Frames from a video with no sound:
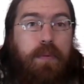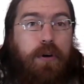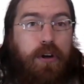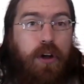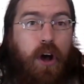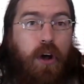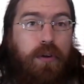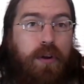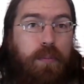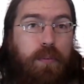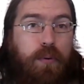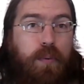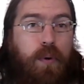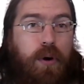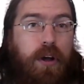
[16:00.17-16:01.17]
book haul
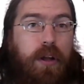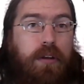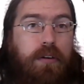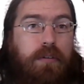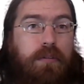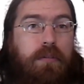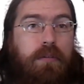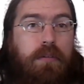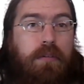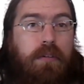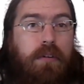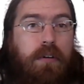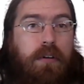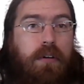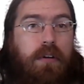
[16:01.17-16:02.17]
number one,
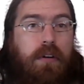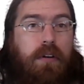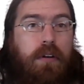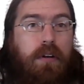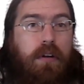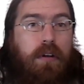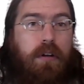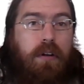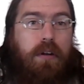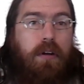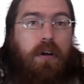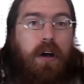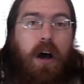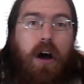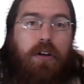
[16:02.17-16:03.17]

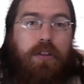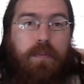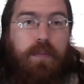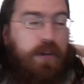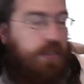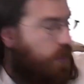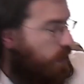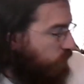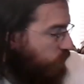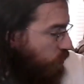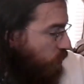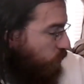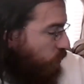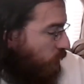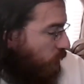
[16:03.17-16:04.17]
all the books I've
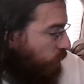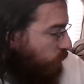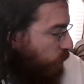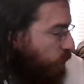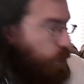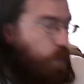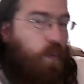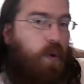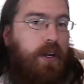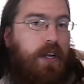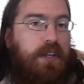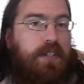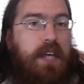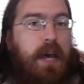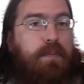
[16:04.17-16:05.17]
shown off, with one
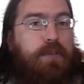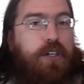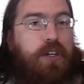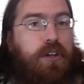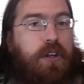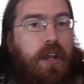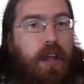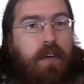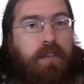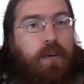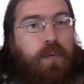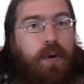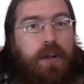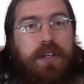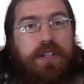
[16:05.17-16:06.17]
exception,
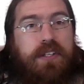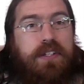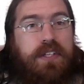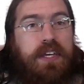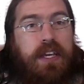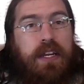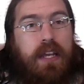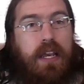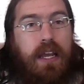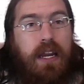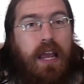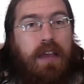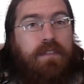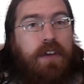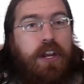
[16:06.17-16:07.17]
everyone is seen in
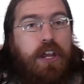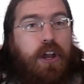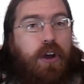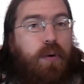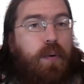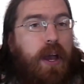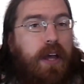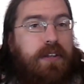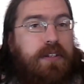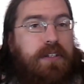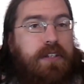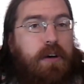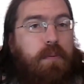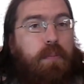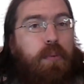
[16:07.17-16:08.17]
a video at
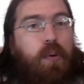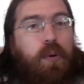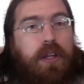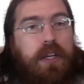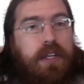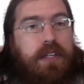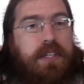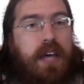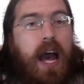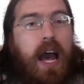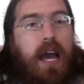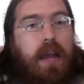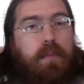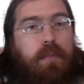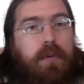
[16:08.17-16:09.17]
some point in
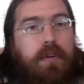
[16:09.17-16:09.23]
time.